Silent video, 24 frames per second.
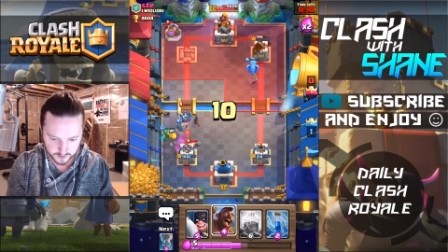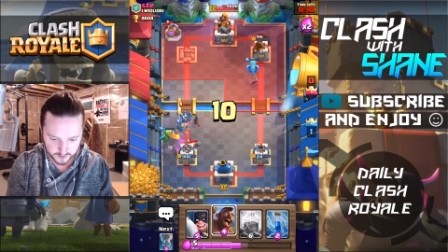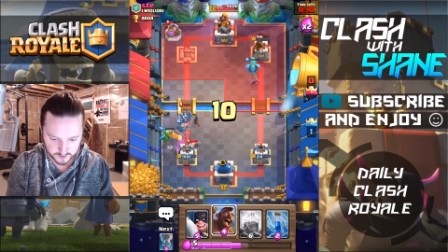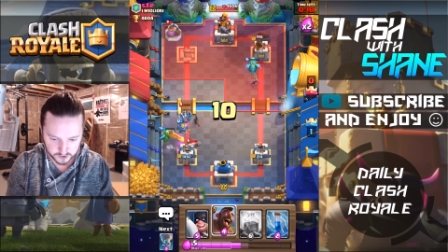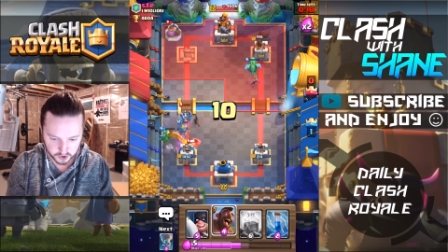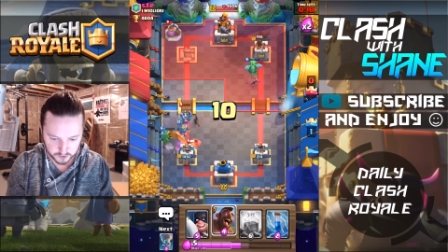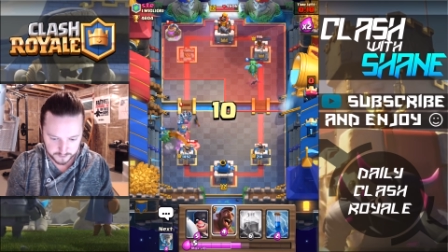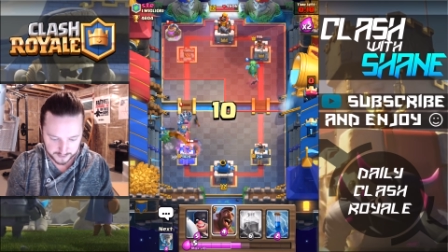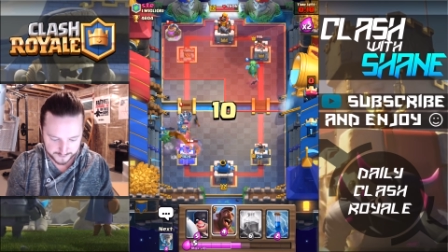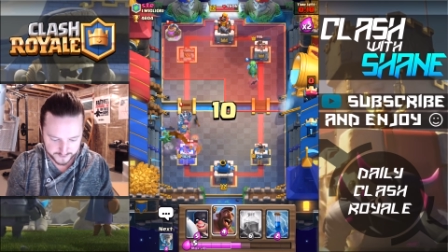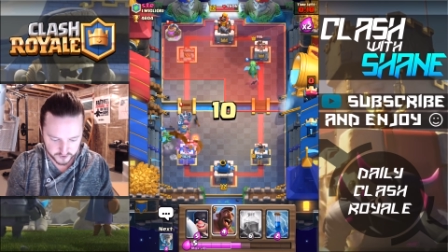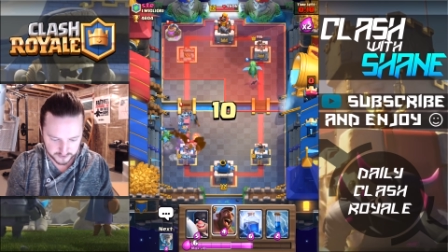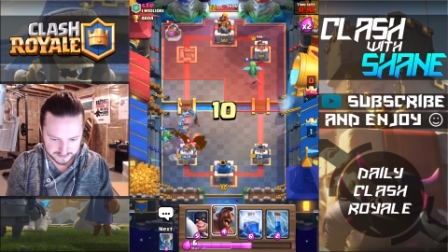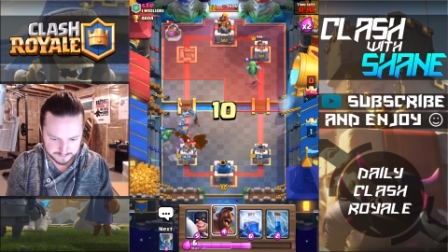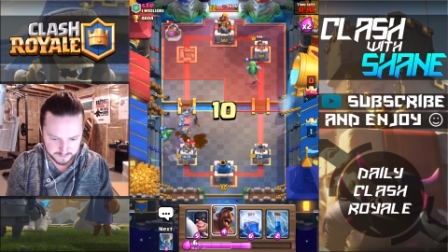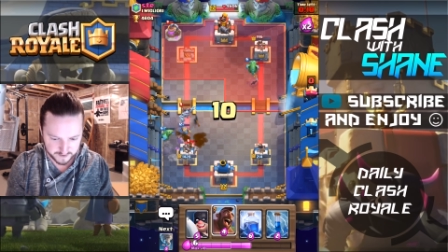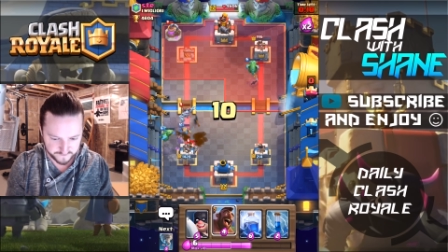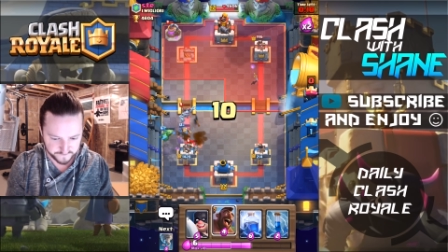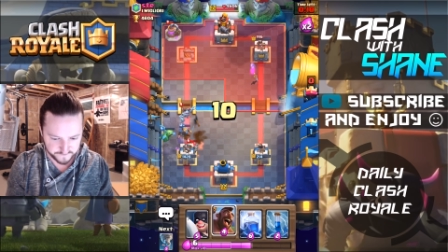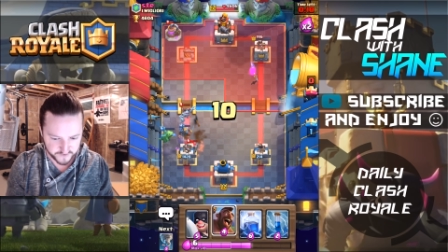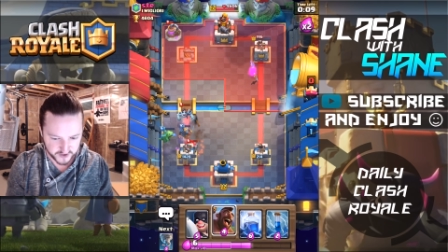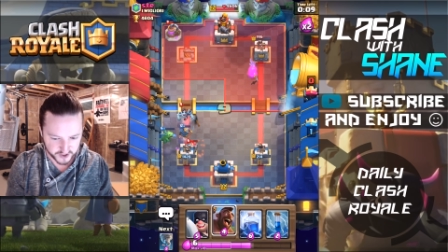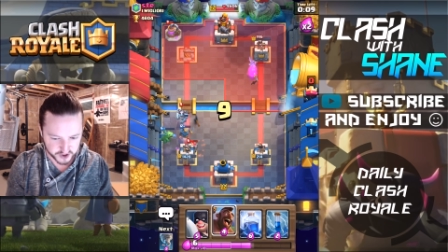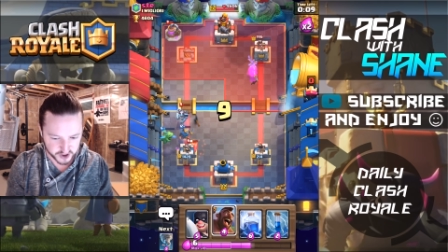So Baby Dragon
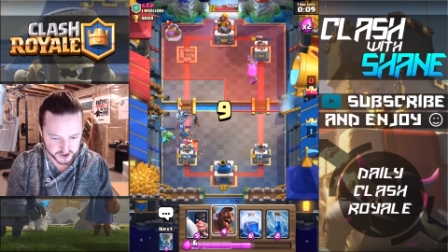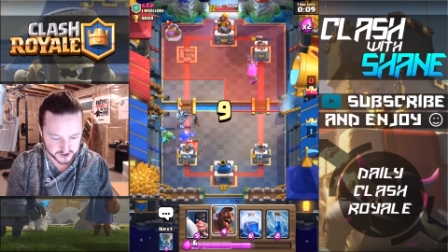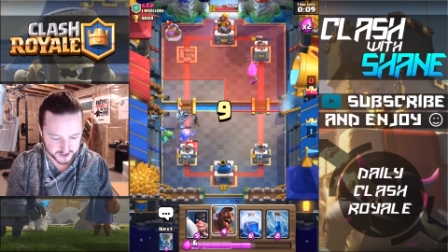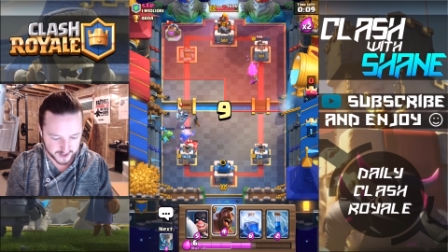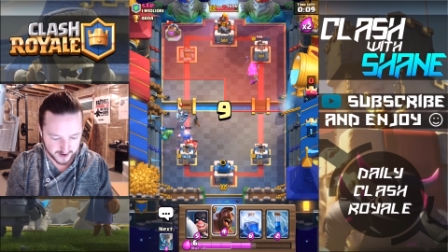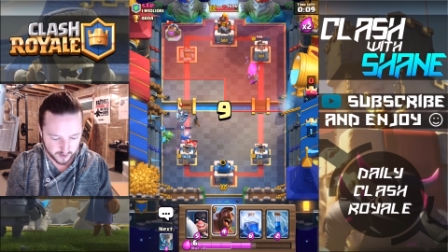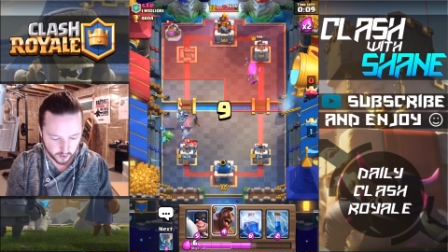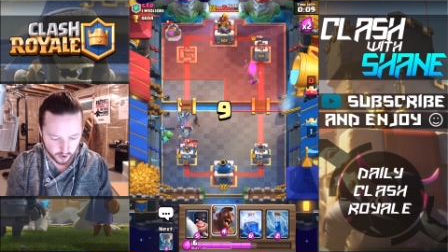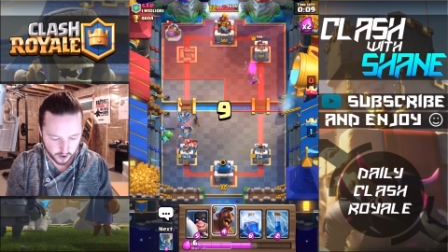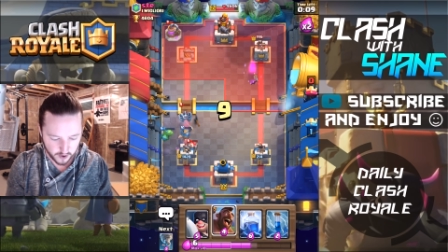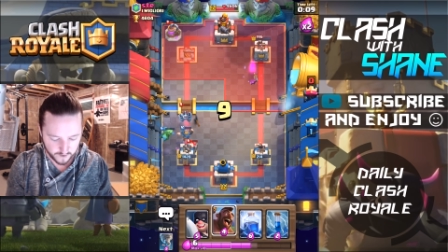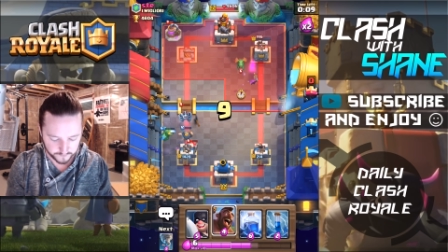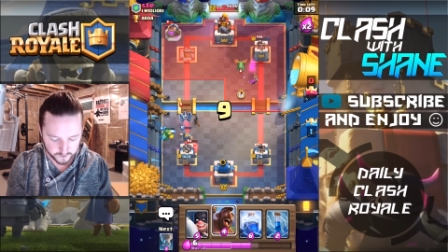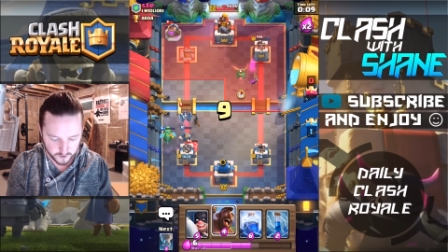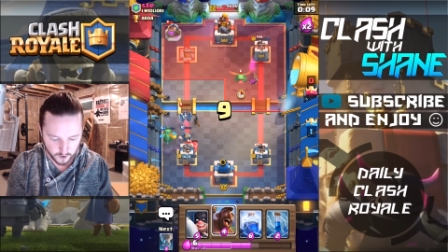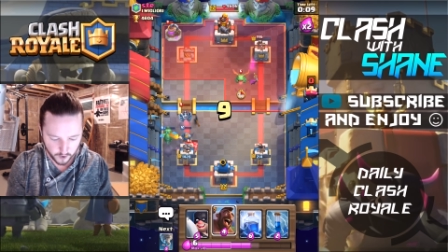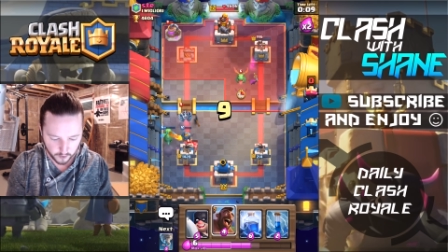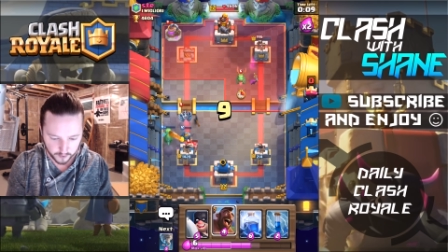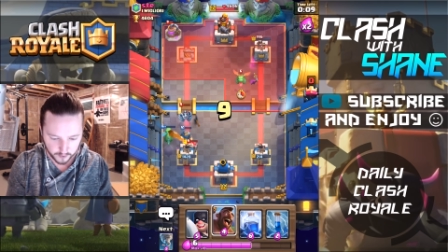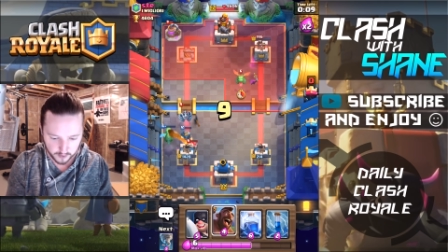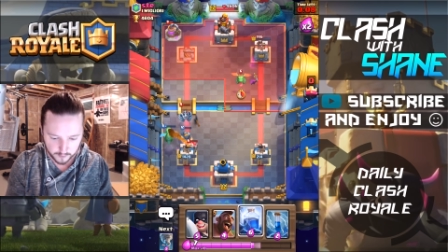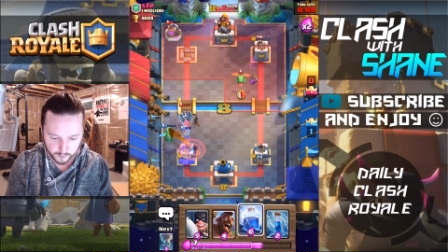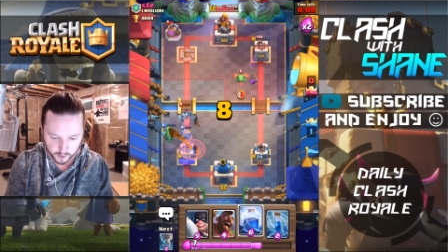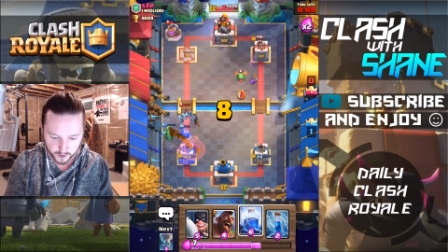might finish this tower off.
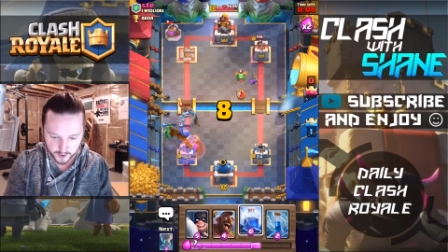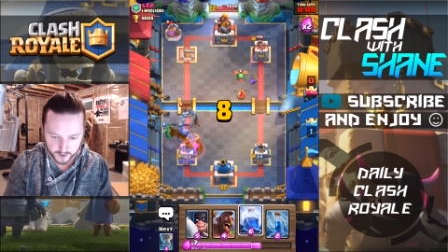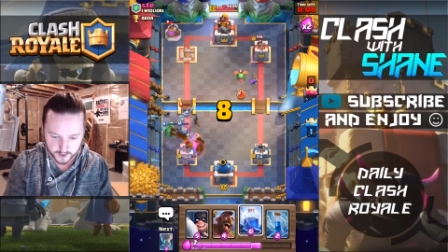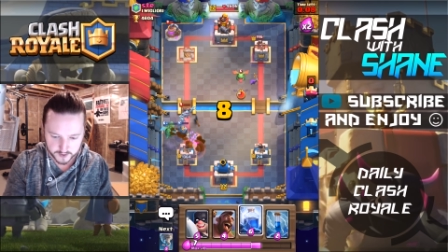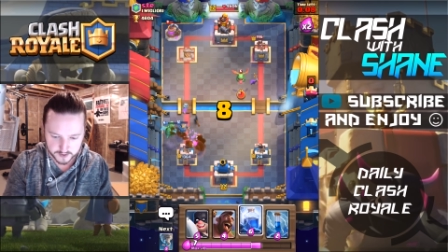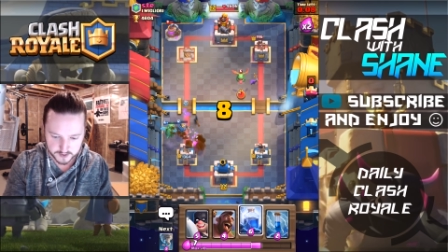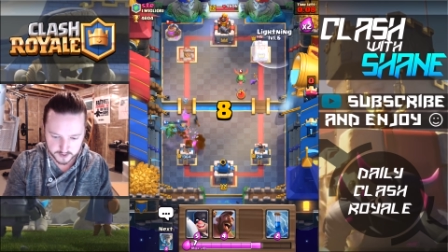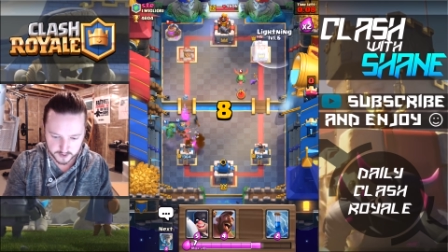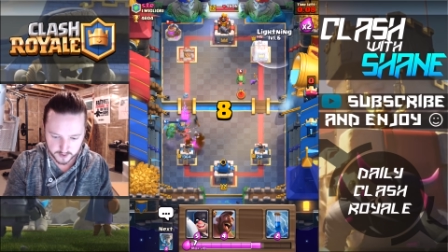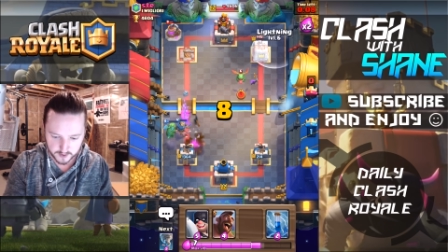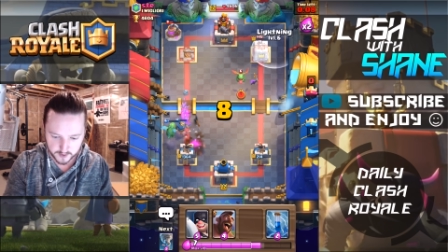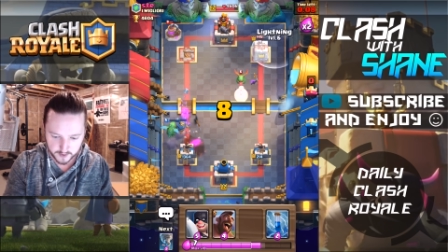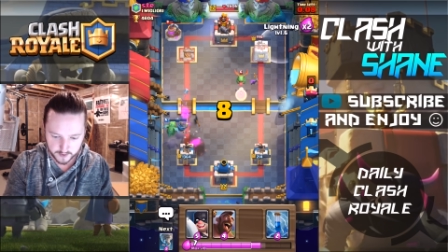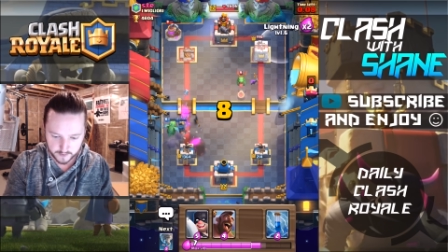No, no more hits.